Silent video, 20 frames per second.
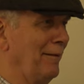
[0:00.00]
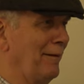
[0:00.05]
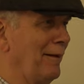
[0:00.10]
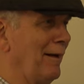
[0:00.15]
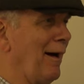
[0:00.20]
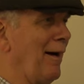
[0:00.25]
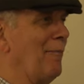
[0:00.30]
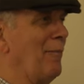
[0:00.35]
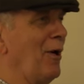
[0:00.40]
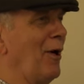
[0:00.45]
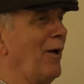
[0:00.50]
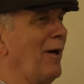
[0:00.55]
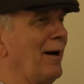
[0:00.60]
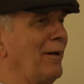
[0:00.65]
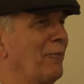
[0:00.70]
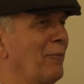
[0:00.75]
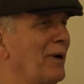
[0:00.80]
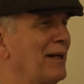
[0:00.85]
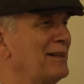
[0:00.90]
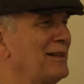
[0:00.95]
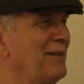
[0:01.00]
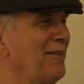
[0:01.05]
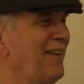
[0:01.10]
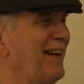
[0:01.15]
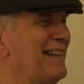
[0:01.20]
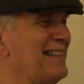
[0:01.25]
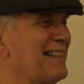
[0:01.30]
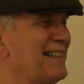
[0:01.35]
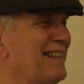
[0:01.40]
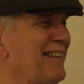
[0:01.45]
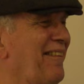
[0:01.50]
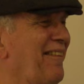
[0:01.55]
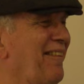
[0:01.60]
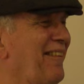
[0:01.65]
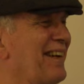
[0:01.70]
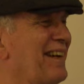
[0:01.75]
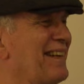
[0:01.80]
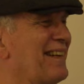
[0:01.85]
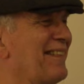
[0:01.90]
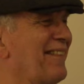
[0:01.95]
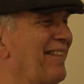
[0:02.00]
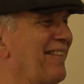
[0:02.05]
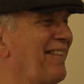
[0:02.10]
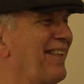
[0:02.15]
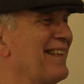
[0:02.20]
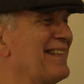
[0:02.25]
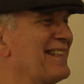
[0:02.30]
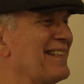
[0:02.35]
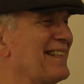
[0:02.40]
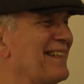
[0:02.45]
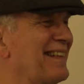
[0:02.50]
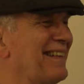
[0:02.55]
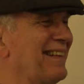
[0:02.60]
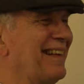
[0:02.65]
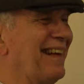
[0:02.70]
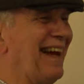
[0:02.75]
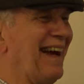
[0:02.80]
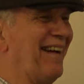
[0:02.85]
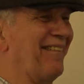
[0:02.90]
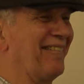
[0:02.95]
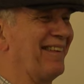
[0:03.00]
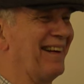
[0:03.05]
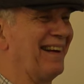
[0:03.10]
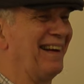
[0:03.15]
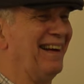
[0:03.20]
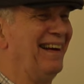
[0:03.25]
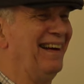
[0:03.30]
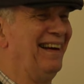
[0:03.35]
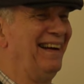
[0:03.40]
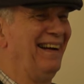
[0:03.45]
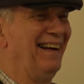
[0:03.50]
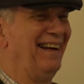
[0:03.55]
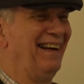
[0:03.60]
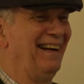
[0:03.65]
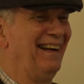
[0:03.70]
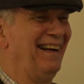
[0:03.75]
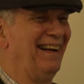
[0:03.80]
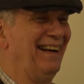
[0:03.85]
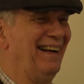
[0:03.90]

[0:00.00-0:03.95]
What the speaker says: Come on, what's the word? Where's the good habit?